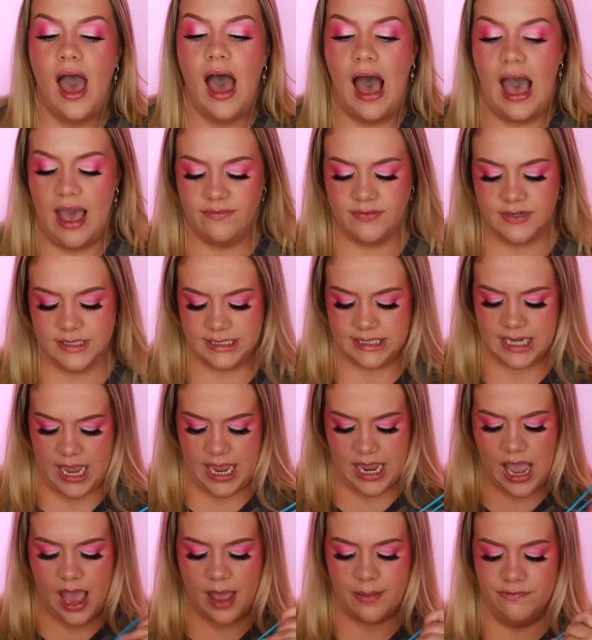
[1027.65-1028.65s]
I have to
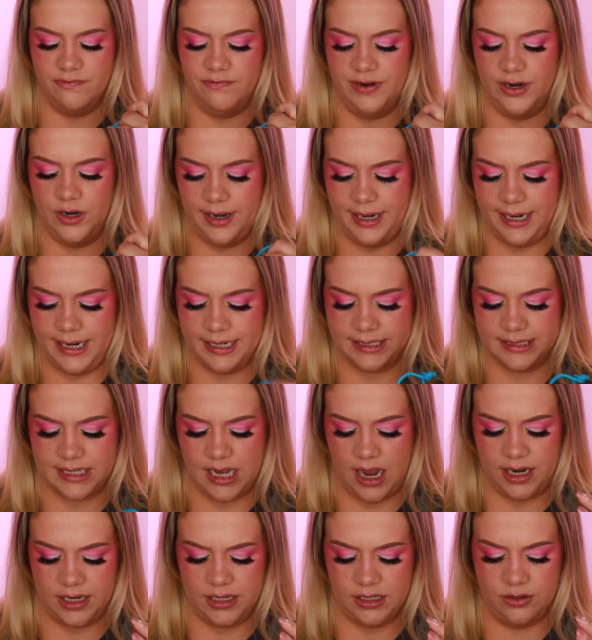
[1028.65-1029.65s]
say, I'm very
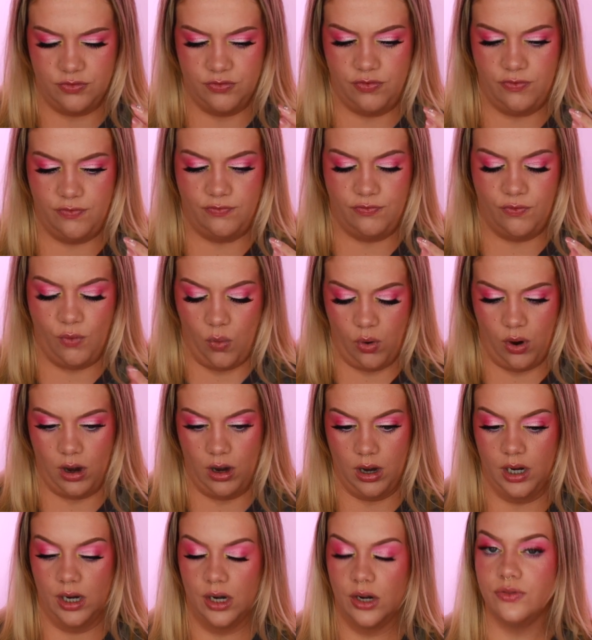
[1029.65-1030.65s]
excited
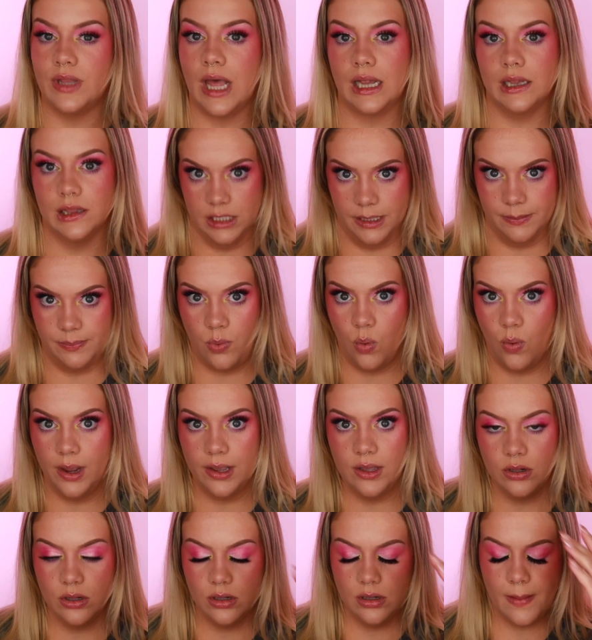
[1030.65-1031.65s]
for that lip
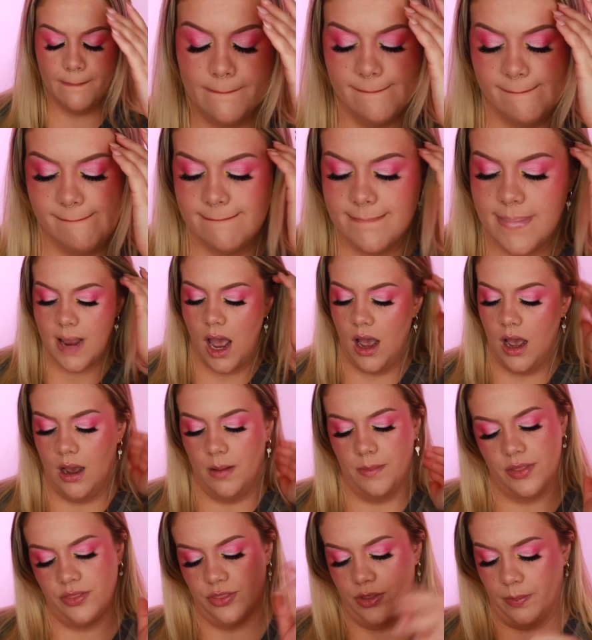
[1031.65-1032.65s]
oil,
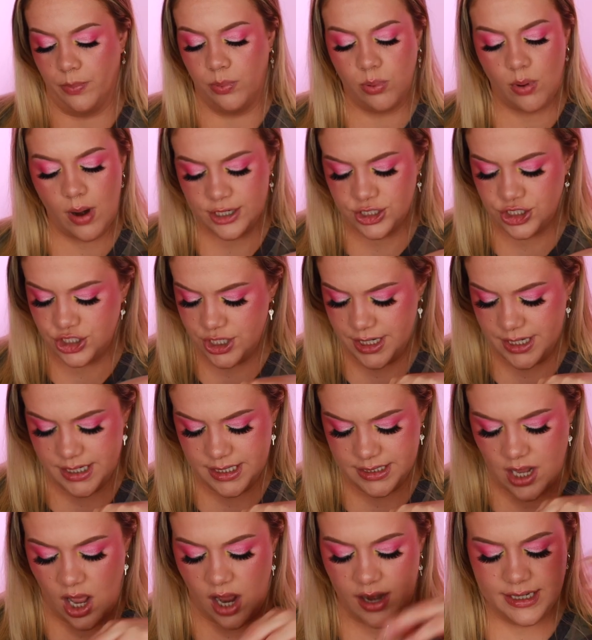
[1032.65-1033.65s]
the
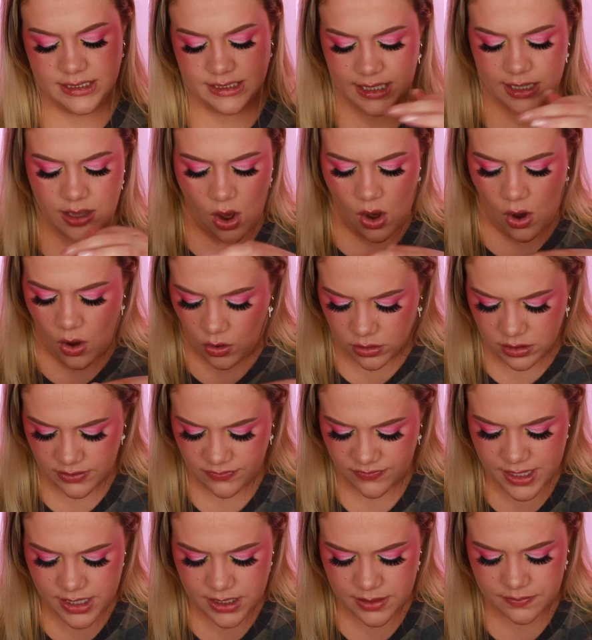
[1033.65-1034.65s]
brushes, honestly all
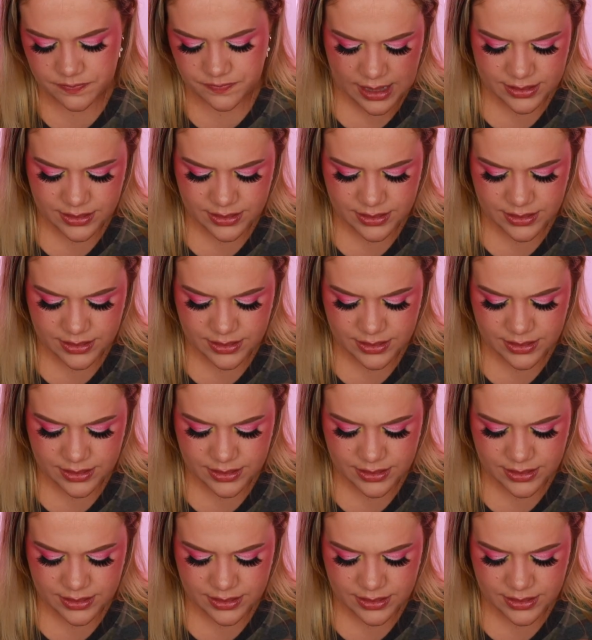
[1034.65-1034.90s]
of it.